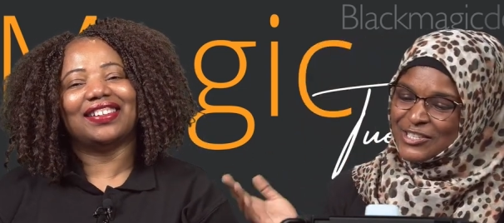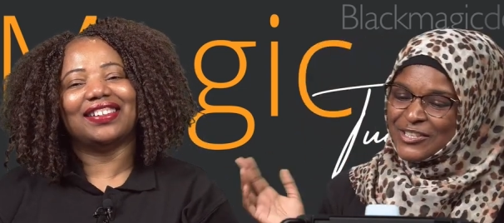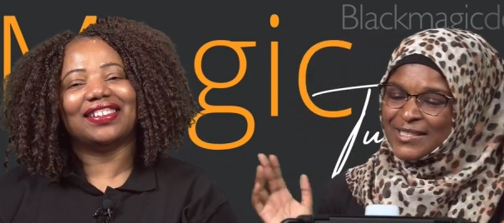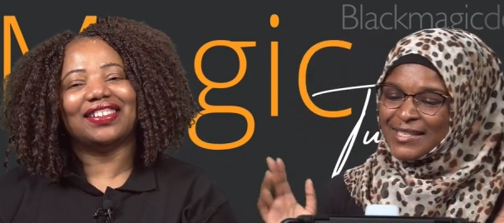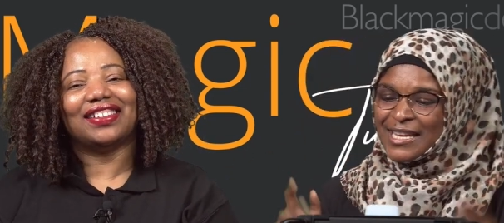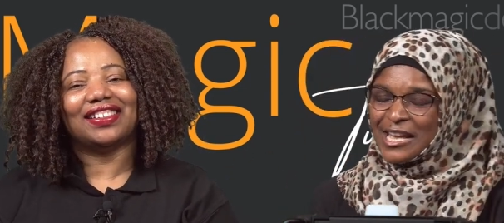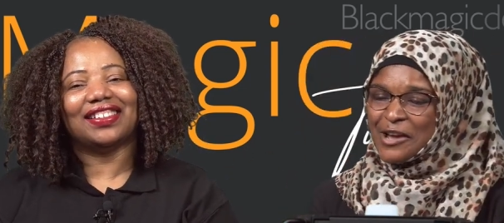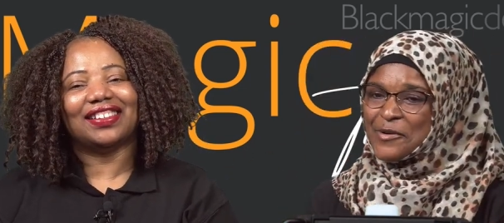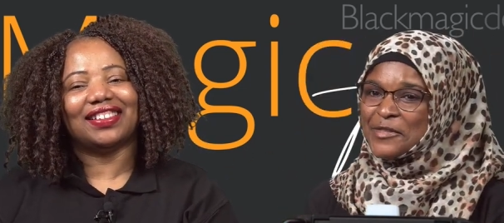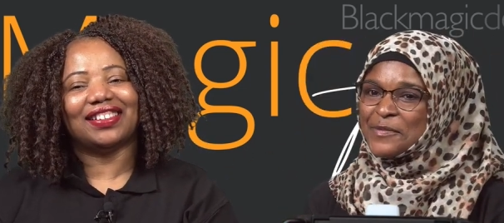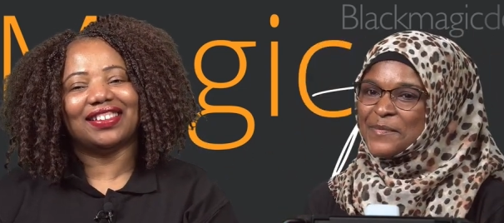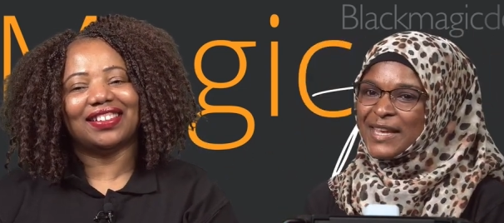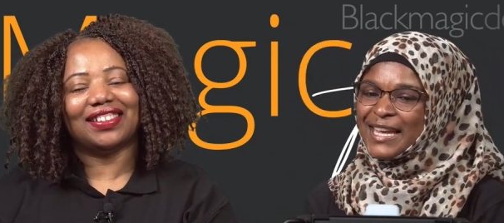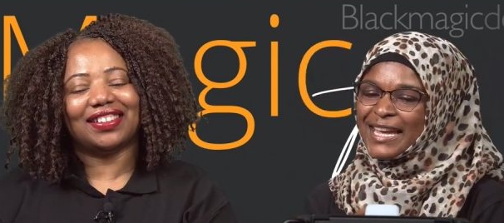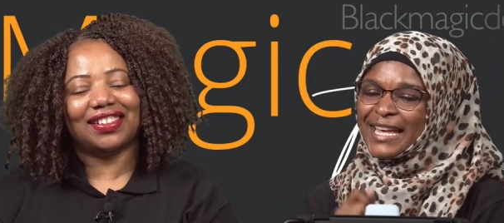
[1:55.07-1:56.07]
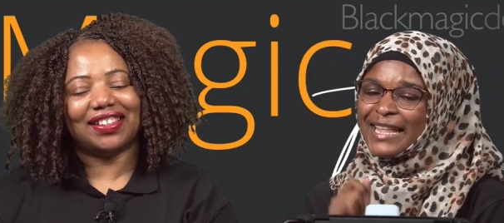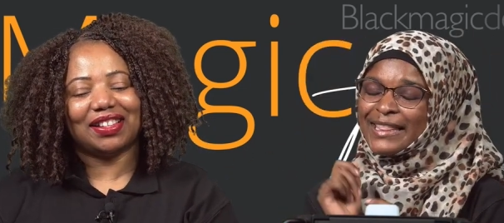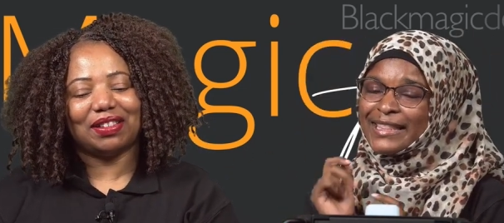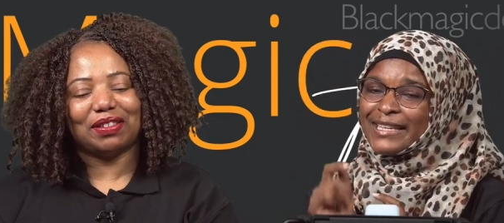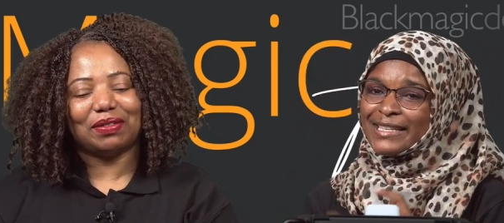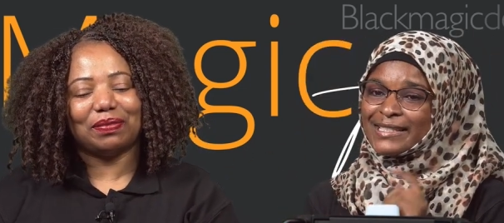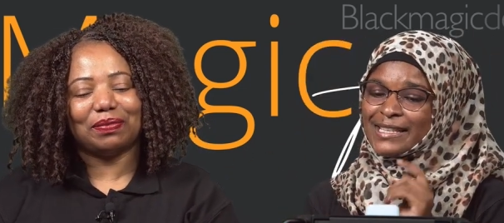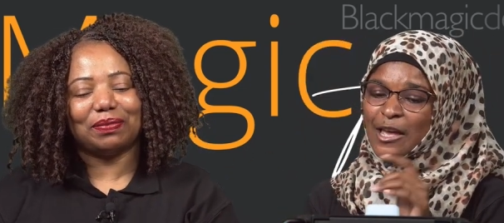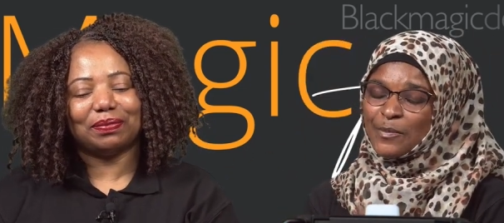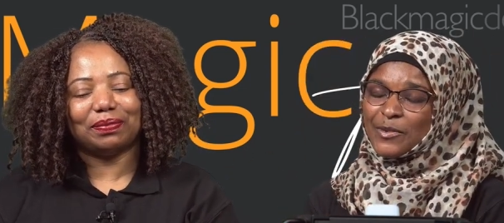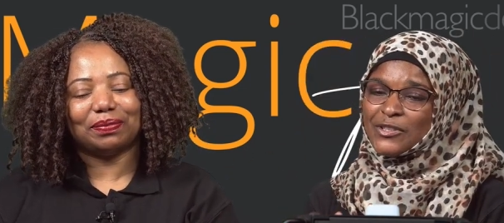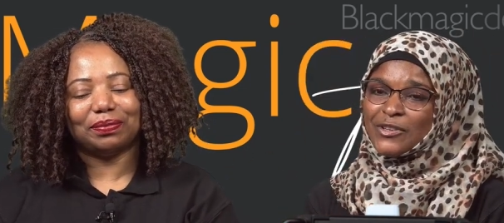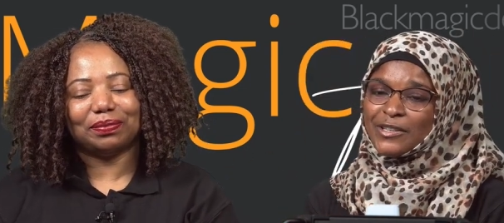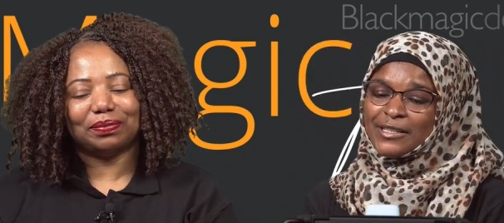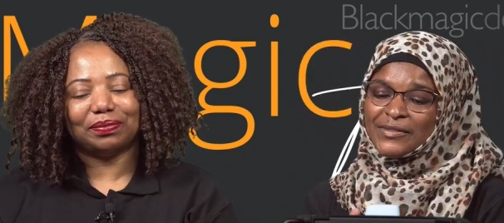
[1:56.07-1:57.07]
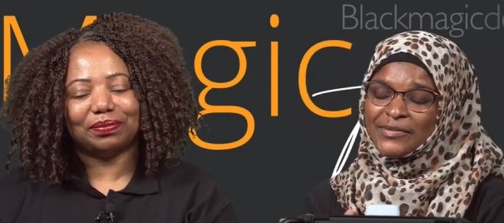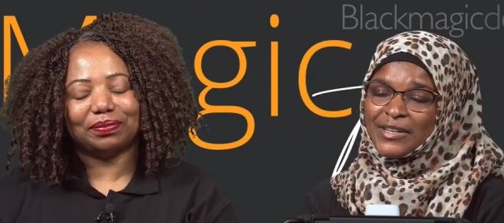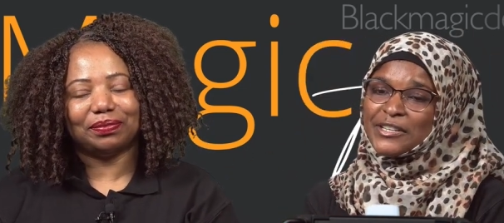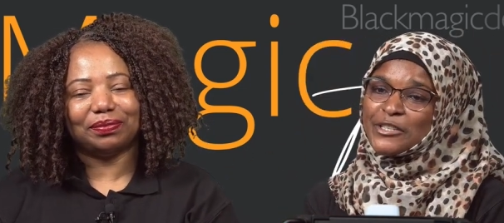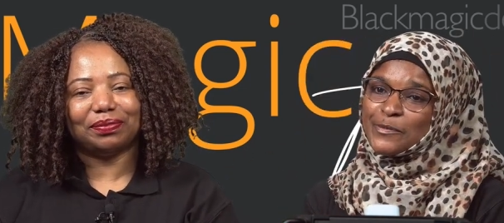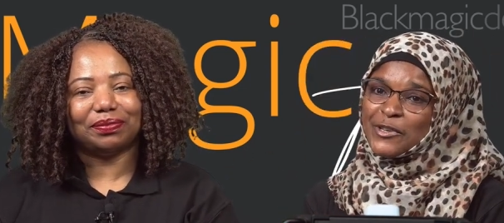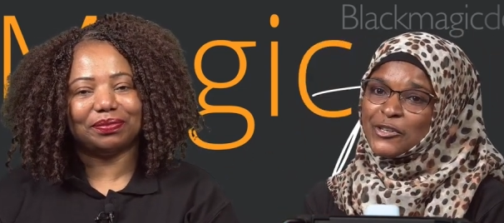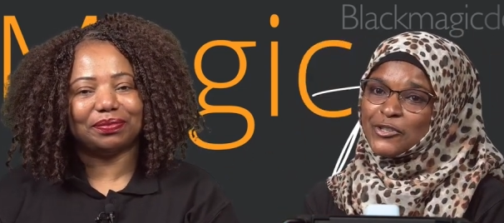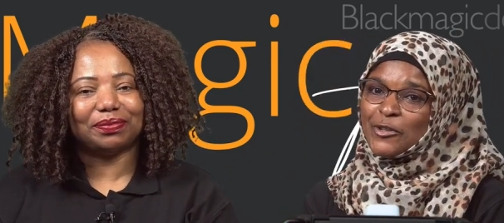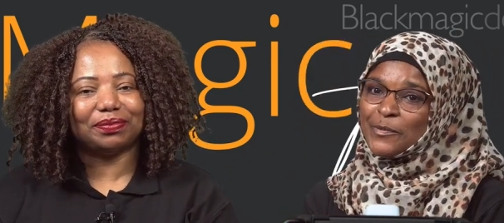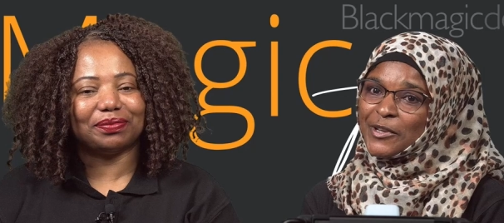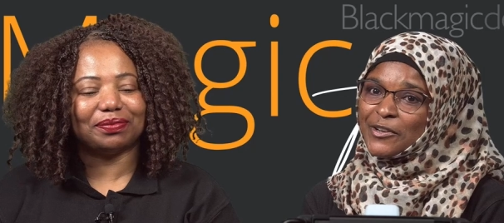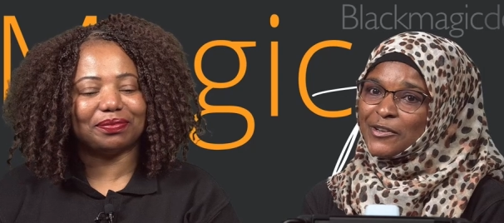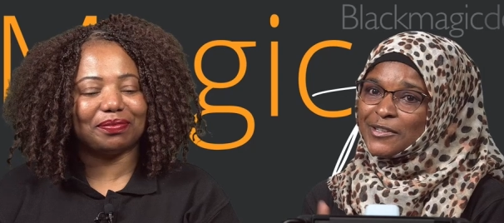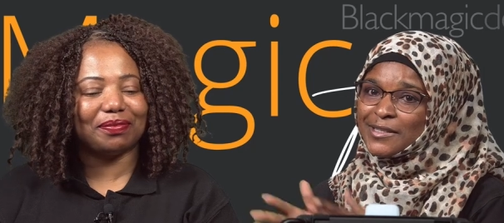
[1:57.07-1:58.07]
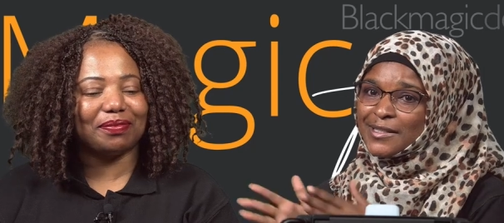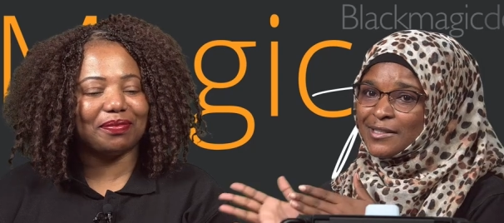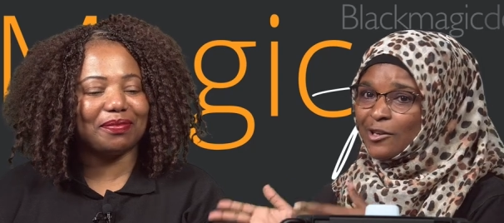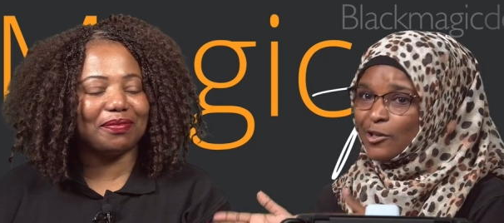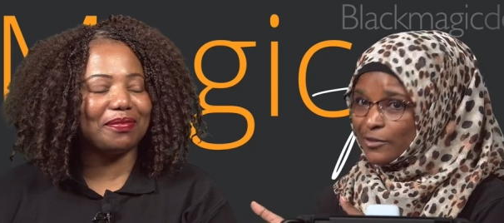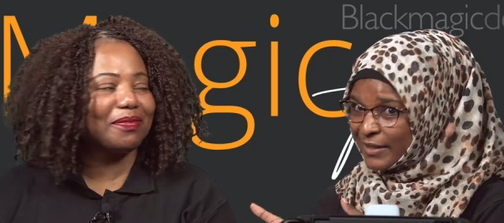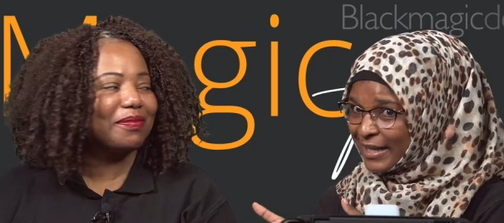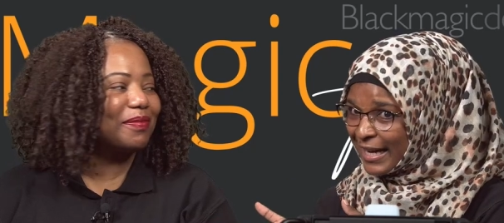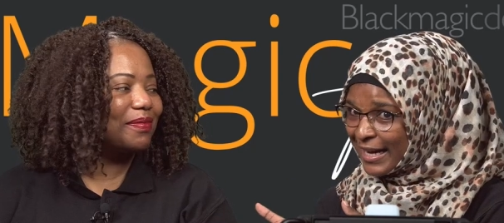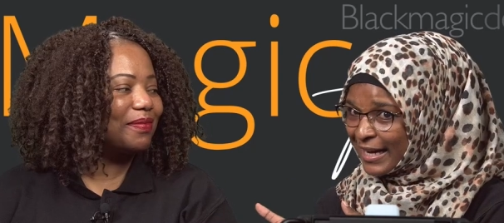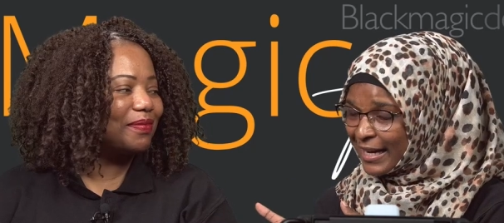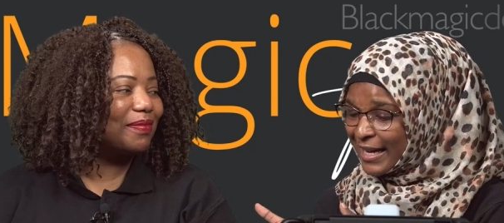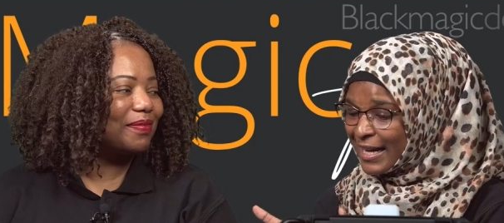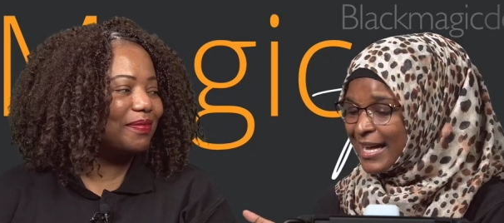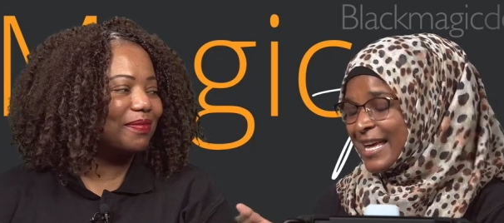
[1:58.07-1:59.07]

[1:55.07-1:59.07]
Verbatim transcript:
Speaker 1: She's here with me, and this episode is very special because of her,